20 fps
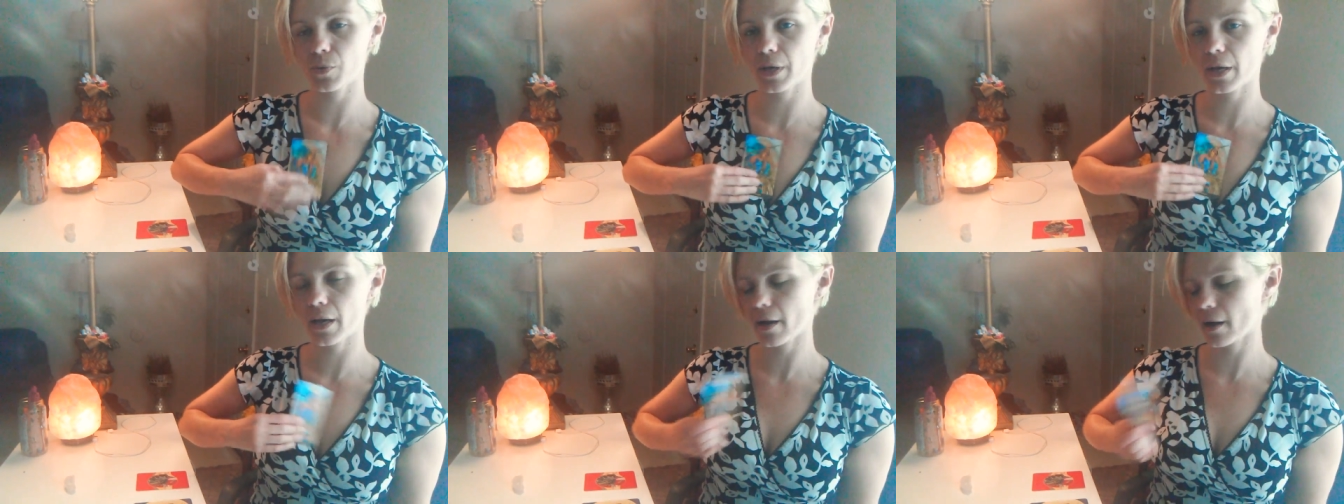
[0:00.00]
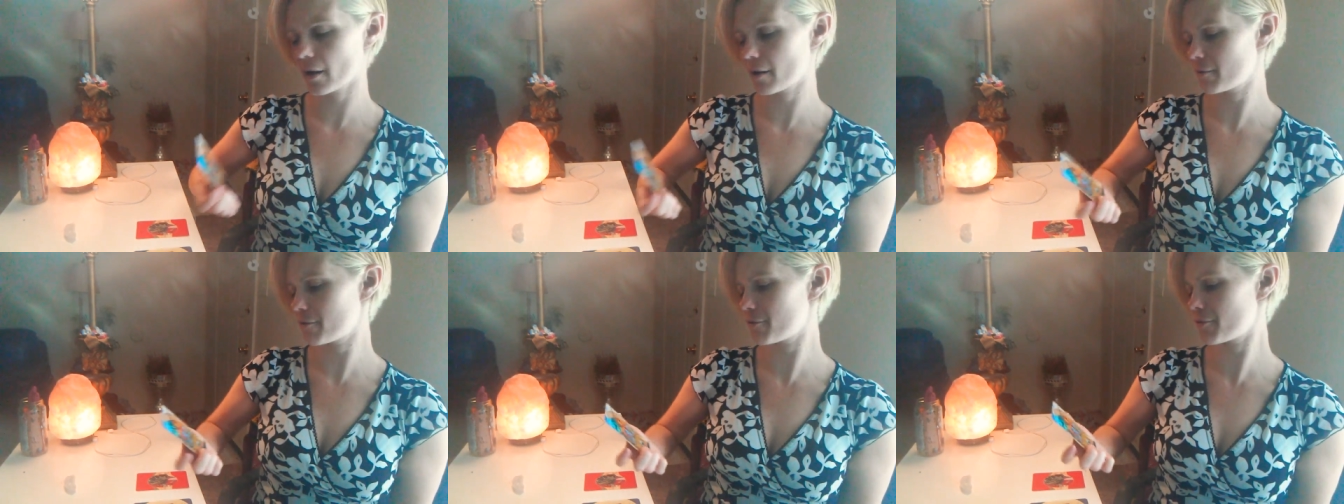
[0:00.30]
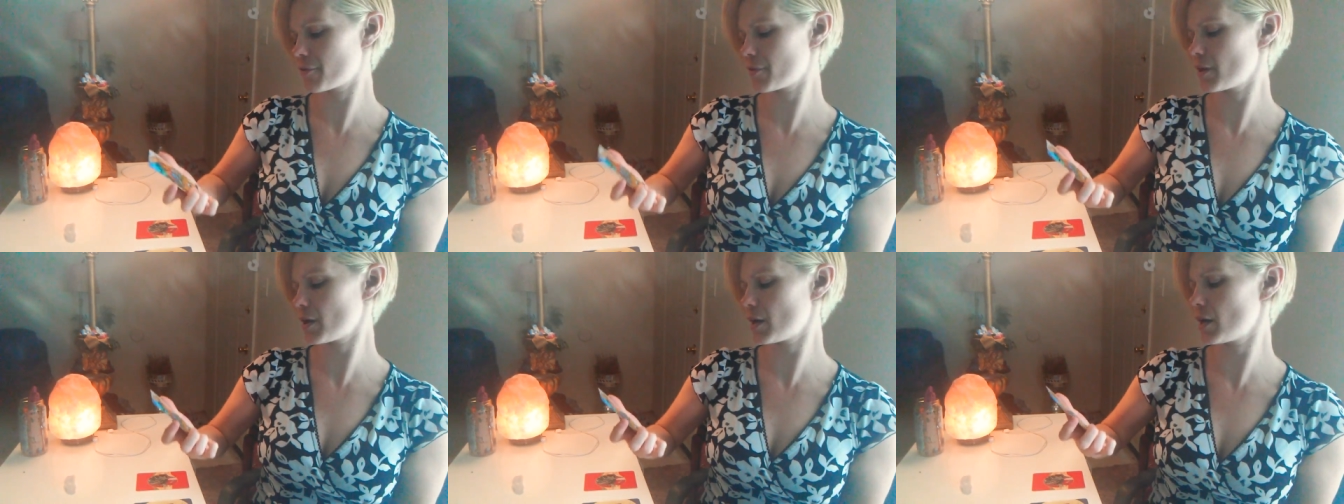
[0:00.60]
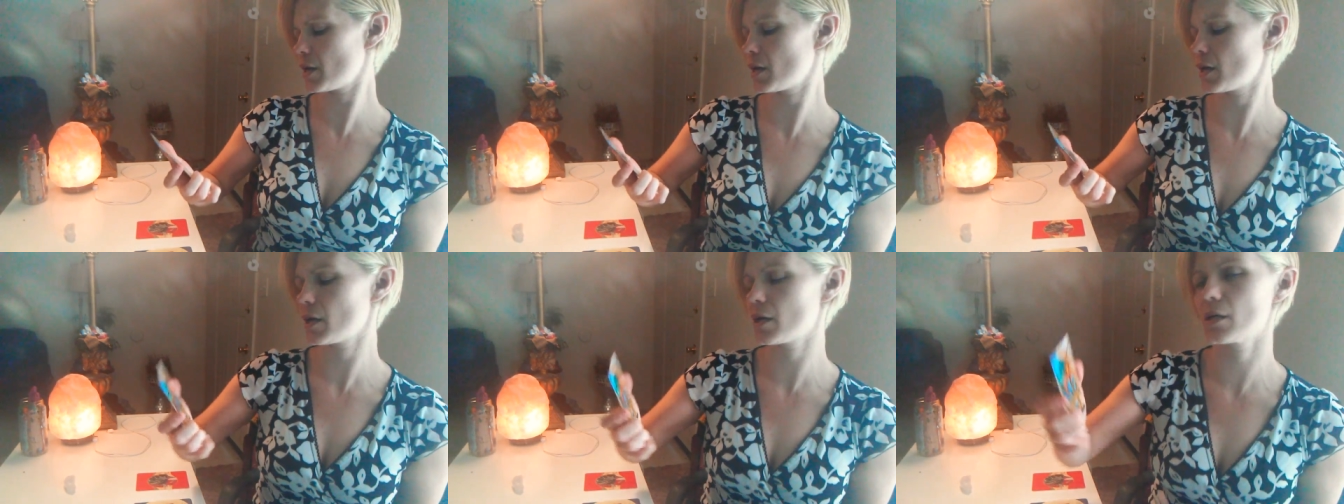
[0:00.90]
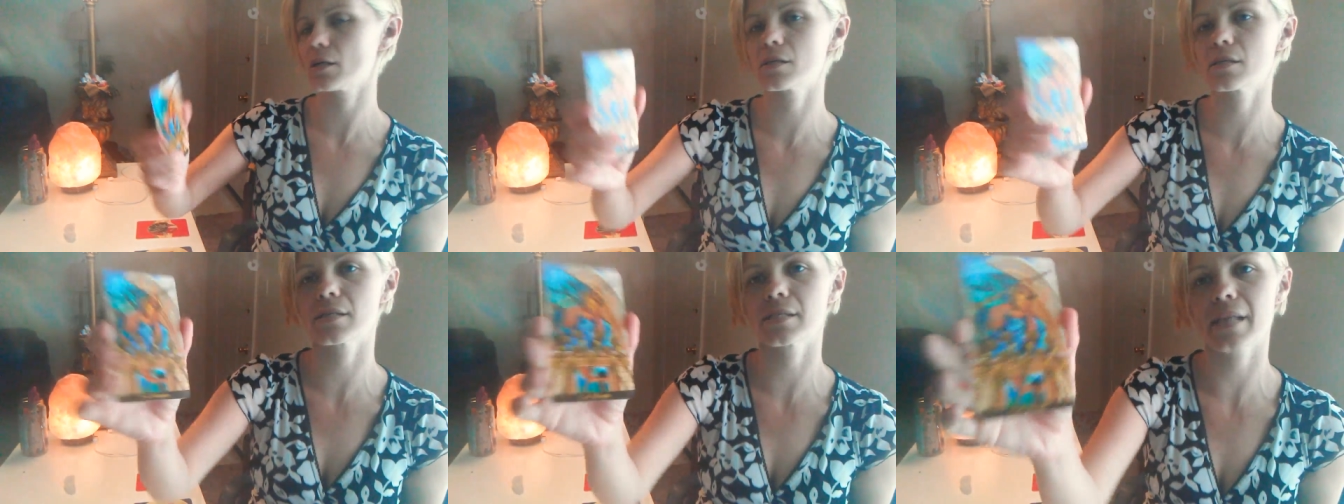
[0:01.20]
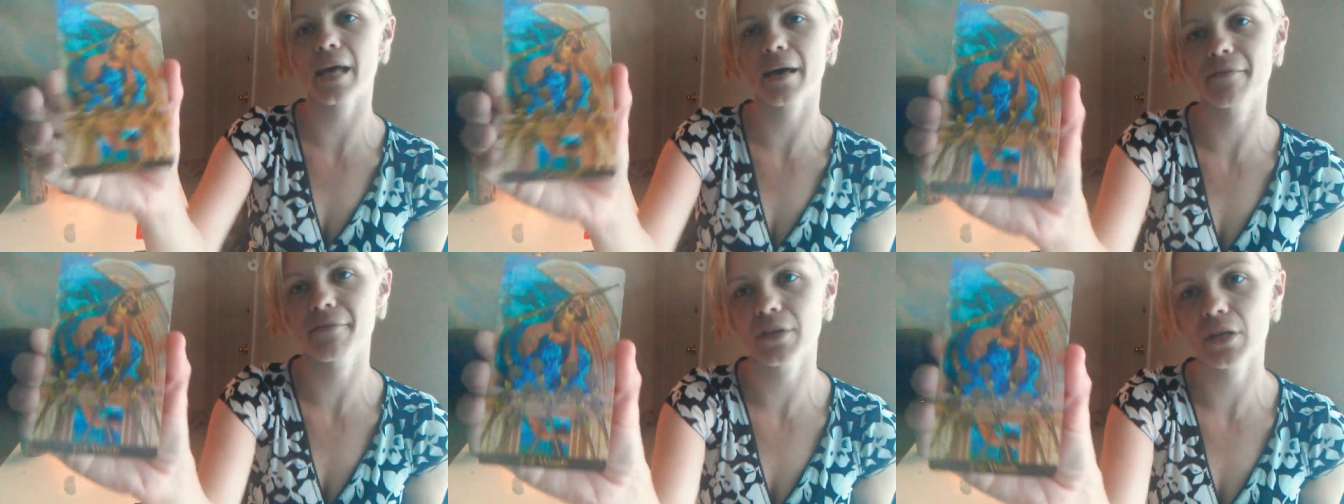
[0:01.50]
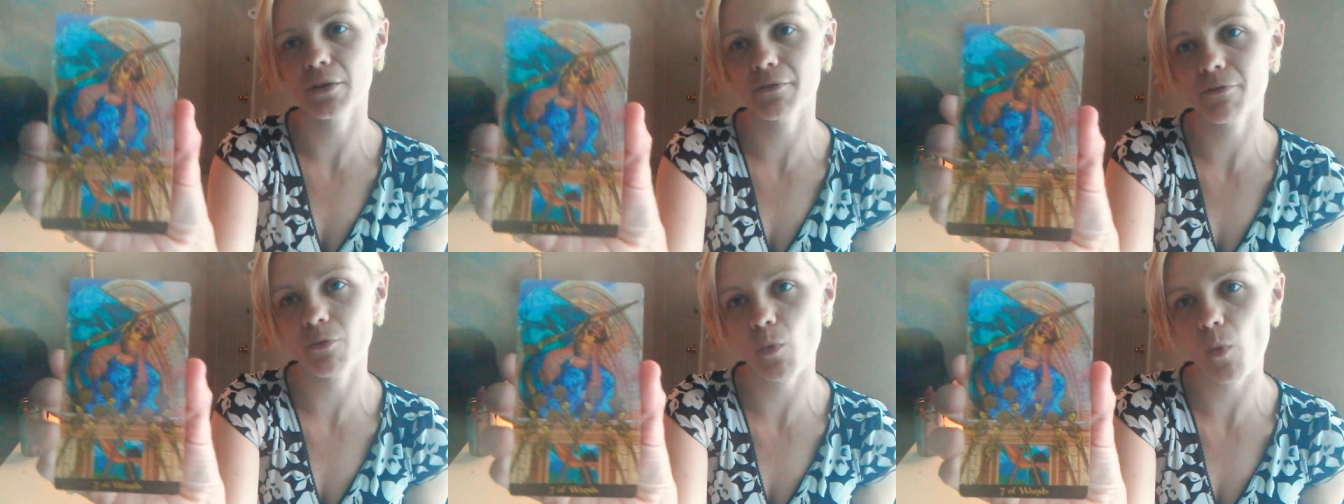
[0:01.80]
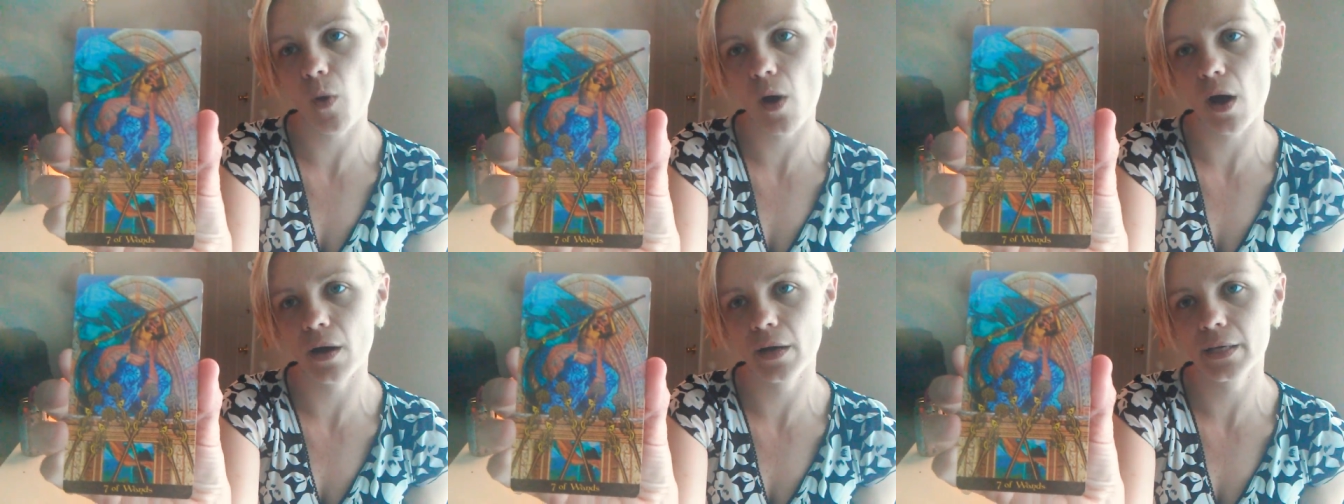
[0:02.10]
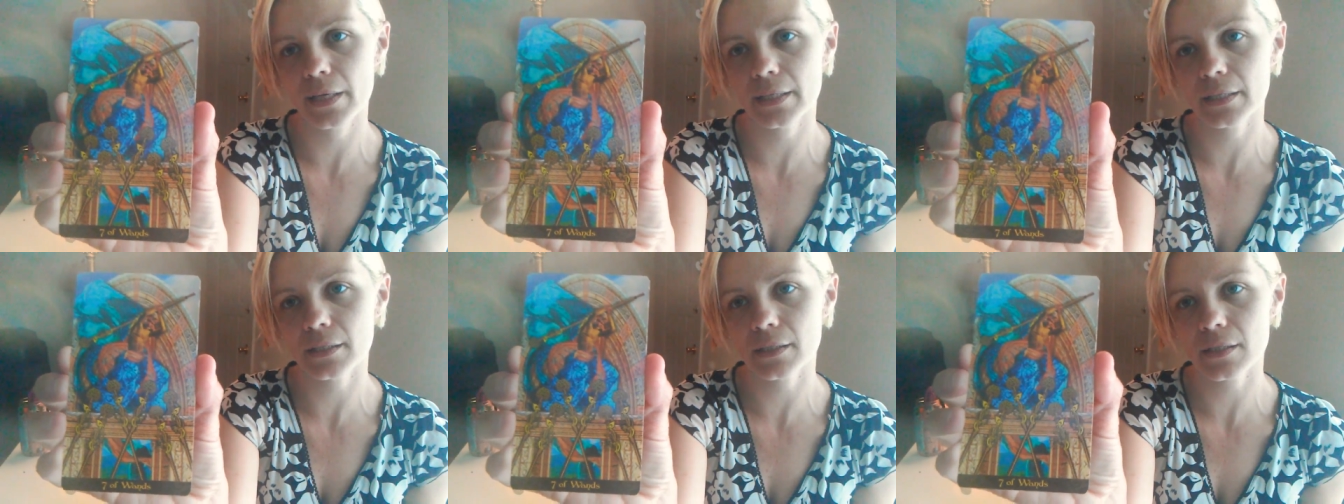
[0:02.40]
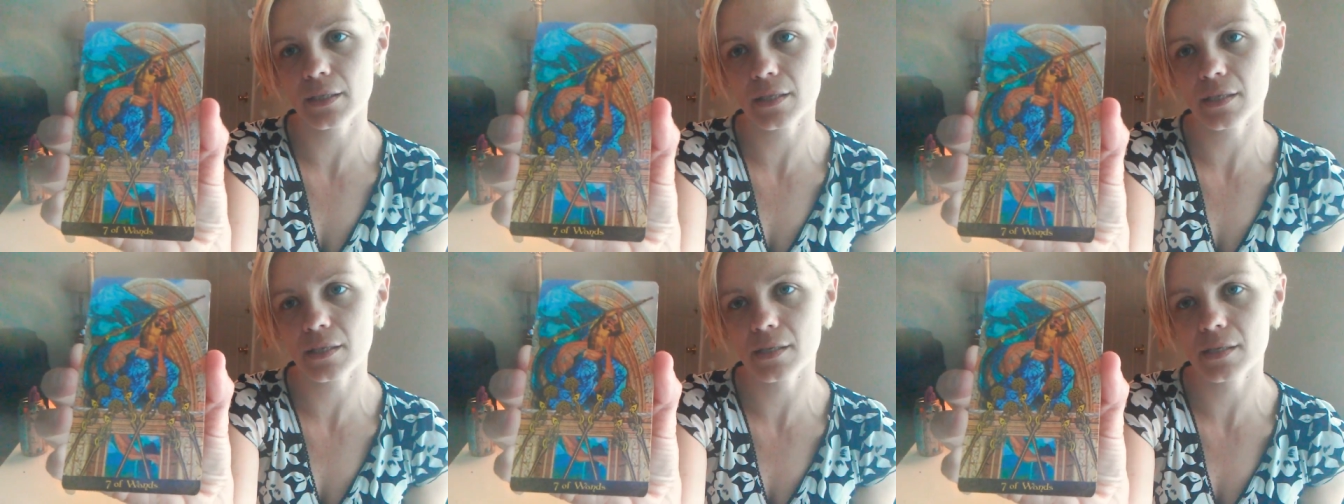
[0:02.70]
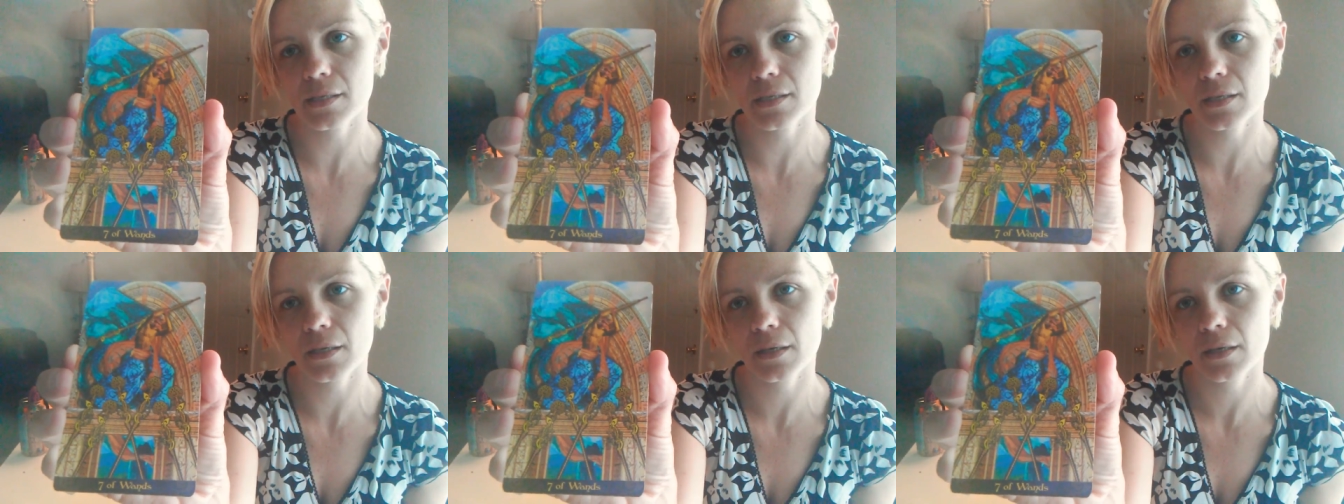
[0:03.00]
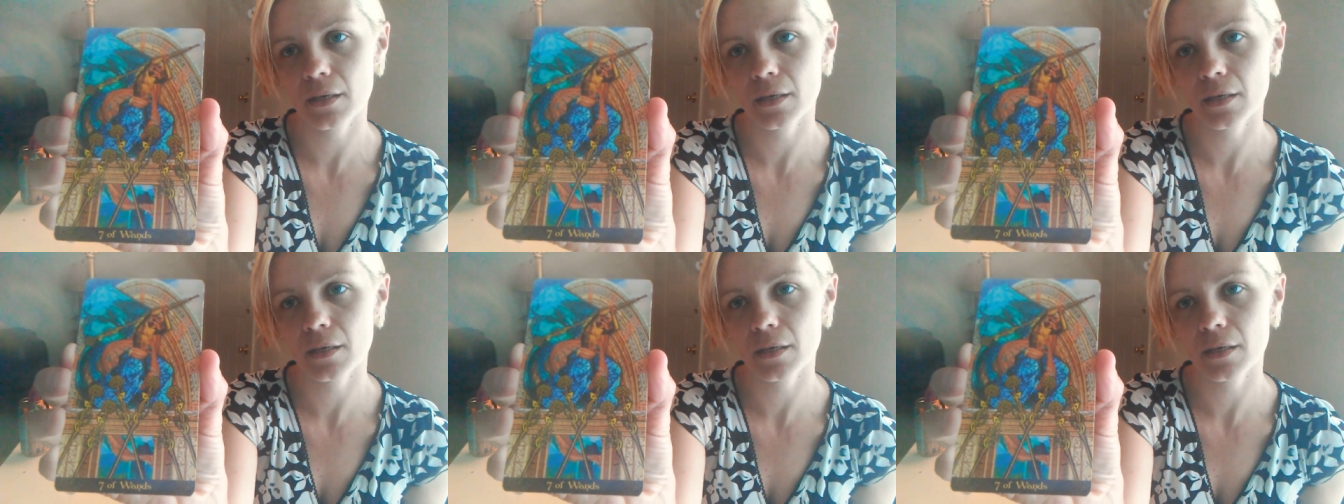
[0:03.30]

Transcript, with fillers: we have the Seven of Wands.